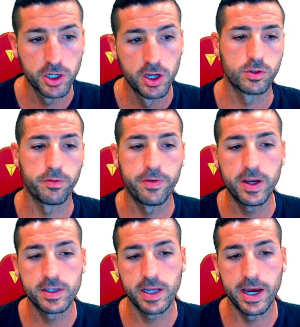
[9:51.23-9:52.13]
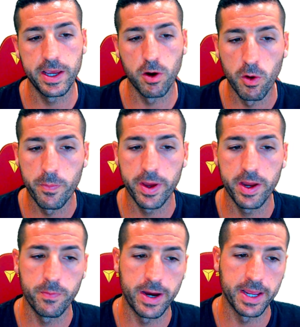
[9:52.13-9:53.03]
So first I
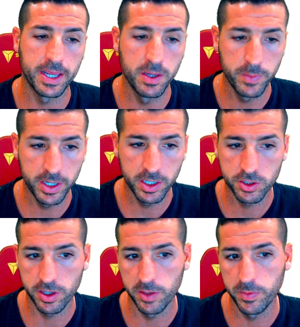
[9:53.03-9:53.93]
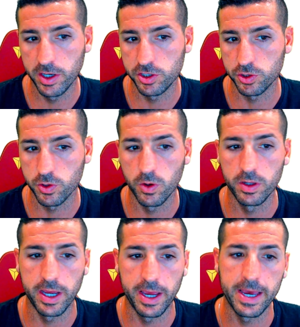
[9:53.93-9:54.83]
open my image. The image is
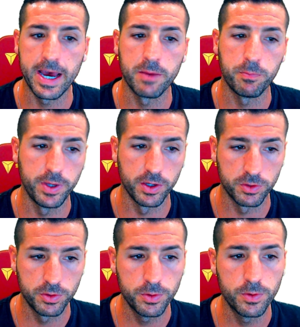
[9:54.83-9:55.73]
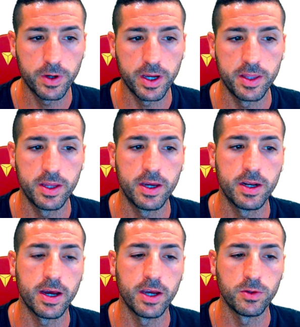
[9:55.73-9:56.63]
called AI Pick 2, and
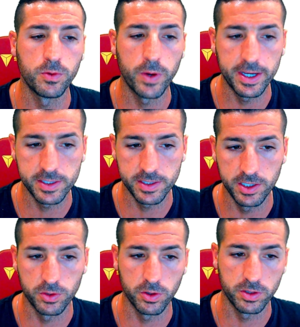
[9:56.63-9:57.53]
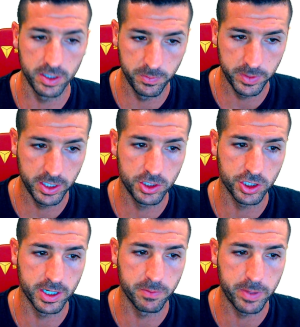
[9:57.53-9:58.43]
then I do st.image
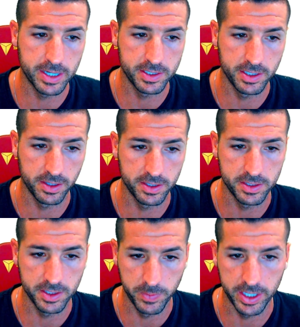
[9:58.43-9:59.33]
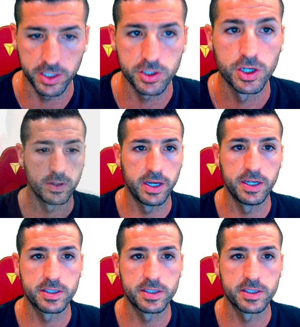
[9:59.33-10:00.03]
and I'm passing this image. And it's